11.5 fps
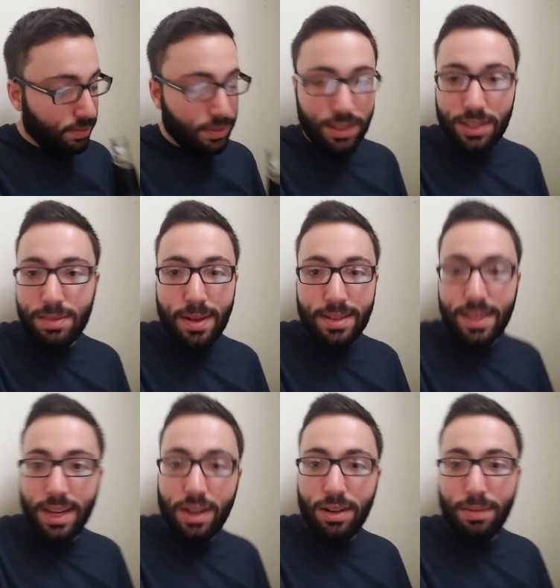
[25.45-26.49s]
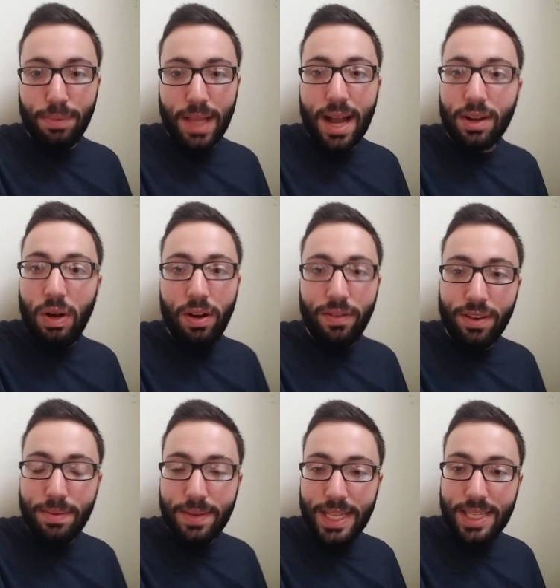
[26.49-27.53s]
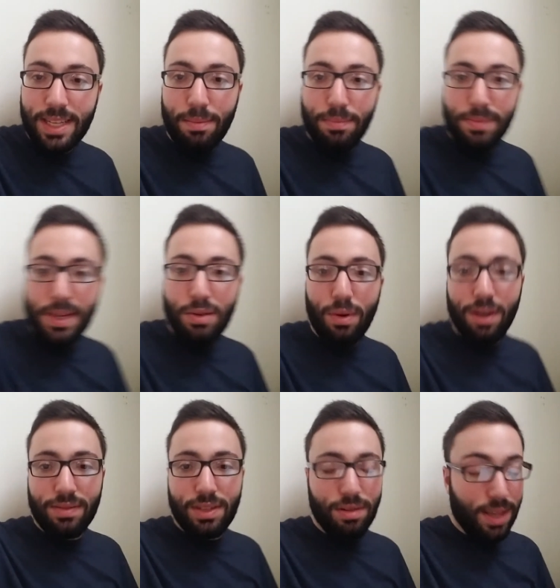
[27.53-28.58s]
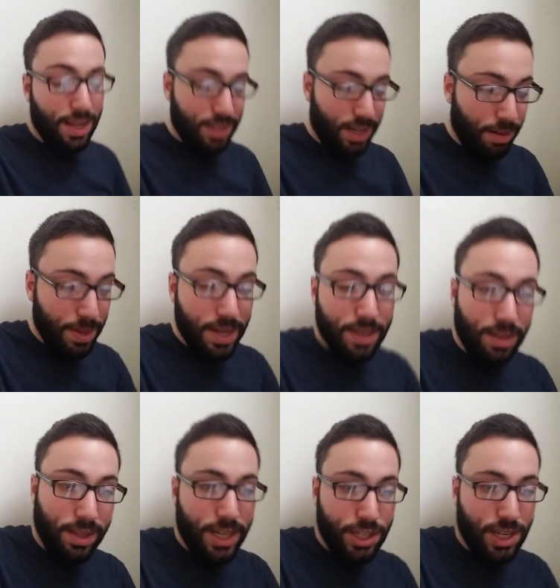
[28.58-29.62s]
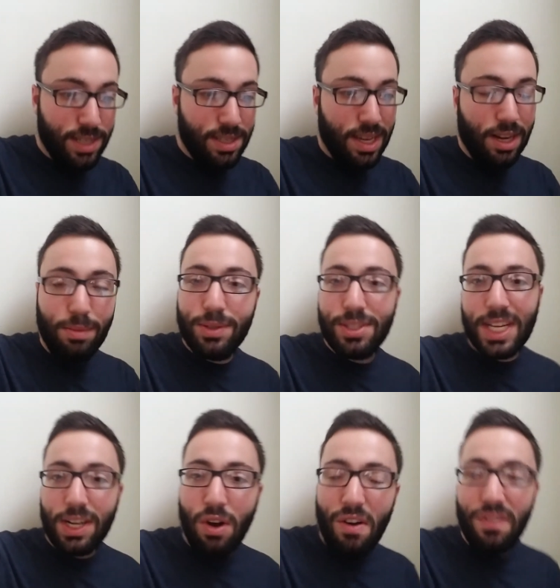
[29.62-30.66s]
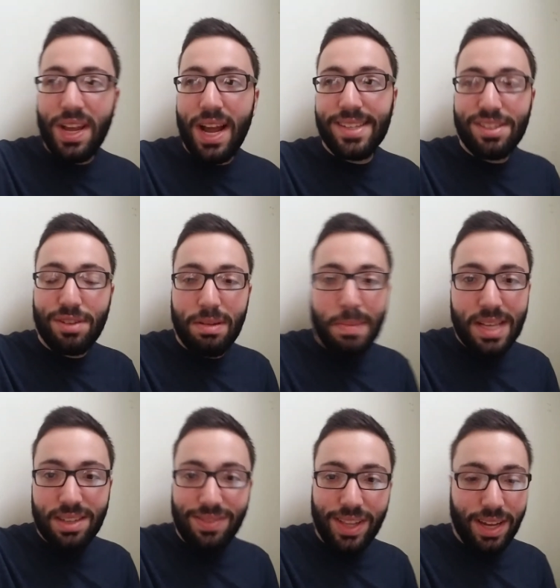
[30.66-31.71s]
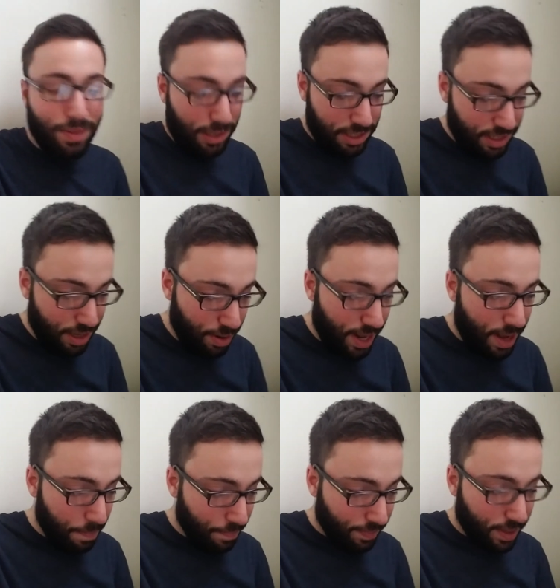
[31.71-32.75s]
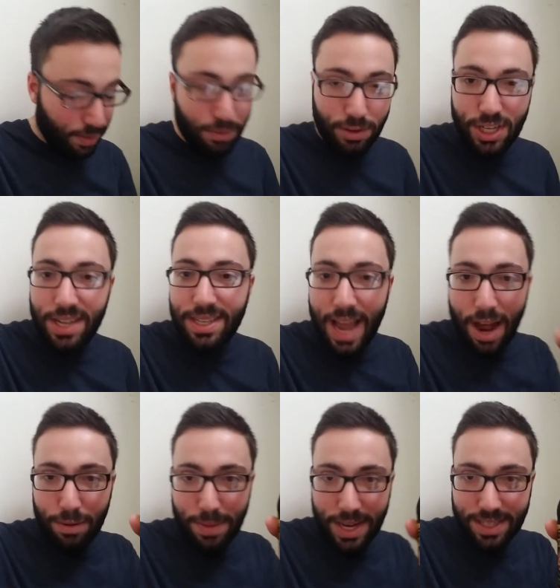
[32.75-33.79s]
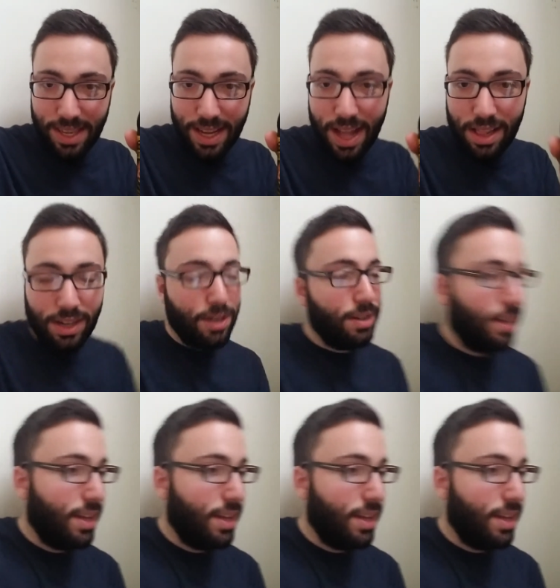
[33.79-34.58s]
just smells like black coffee. But this could be one of two things. It could be a delicious, like almost like coffee ice cream esque flavored soda, which I doubt because of the color.